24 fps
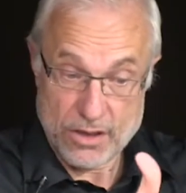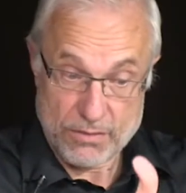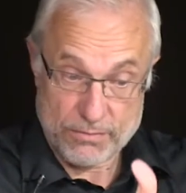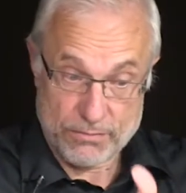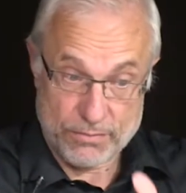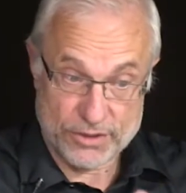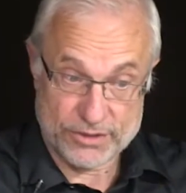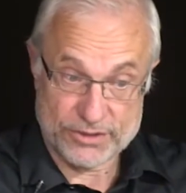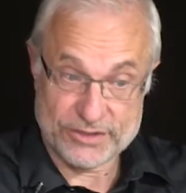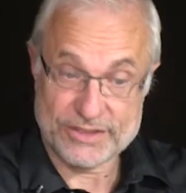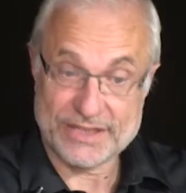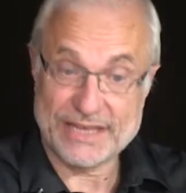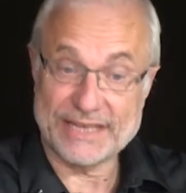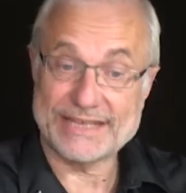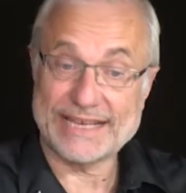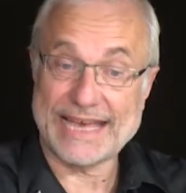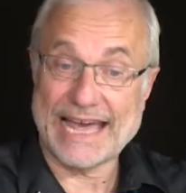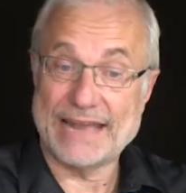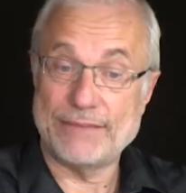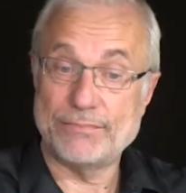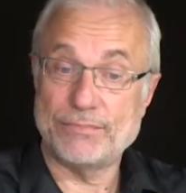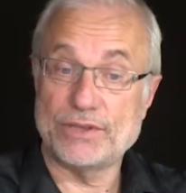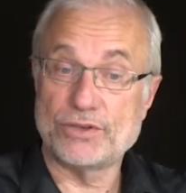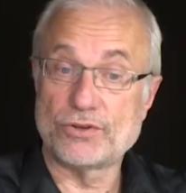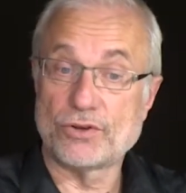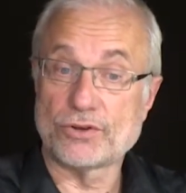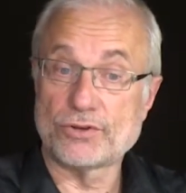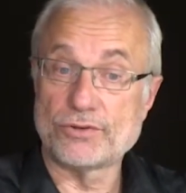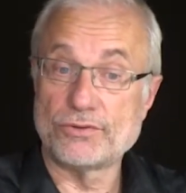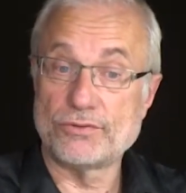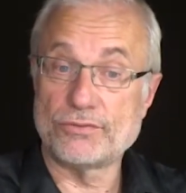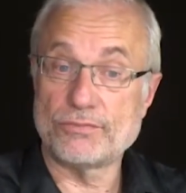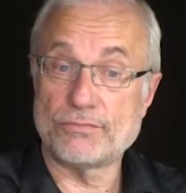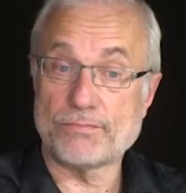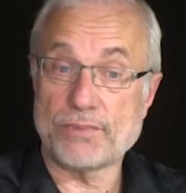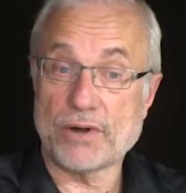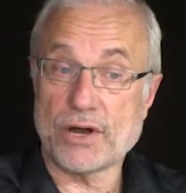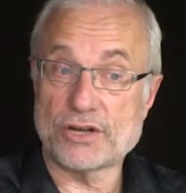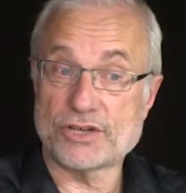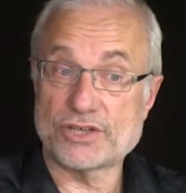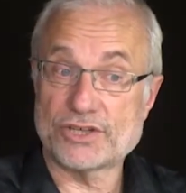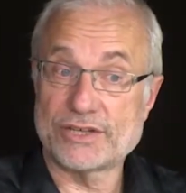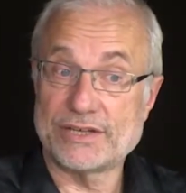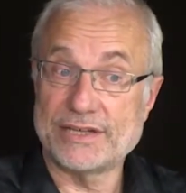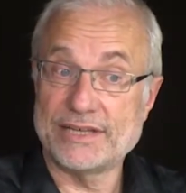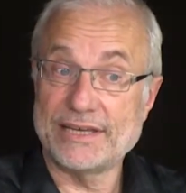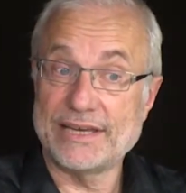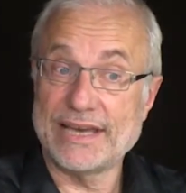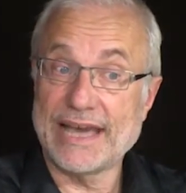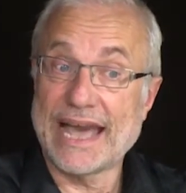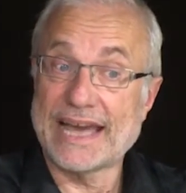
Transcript: But it can be done partially,